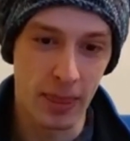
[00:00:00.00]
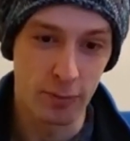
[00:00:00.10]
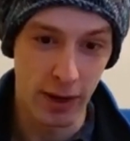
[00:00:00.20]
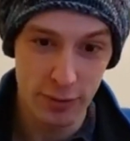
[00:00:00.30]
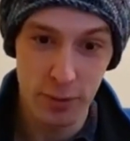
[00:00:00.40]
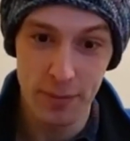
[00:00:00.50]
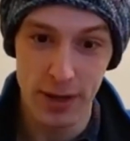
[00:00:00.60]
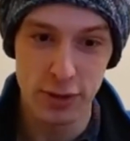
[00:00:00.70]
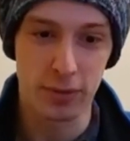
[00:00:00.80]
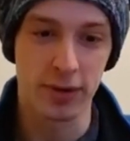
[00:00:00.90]
Whether we
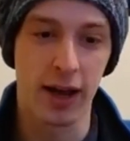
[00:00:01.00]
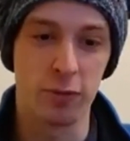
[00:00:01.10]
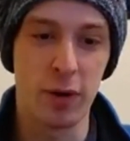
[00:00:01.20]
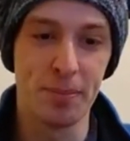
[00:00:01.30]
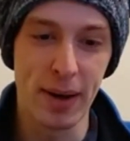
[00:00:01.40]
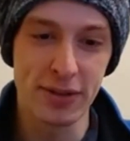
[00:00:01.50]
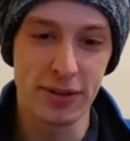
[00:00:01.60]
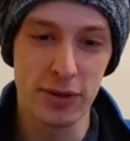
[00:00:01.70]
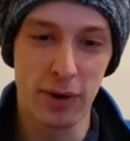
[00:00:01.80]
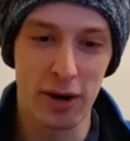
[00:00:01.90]
want to or not, we
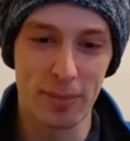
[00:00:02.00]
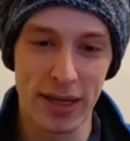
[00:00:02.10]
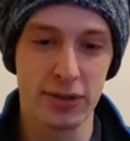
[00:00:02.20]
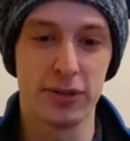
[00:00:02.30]
must do our best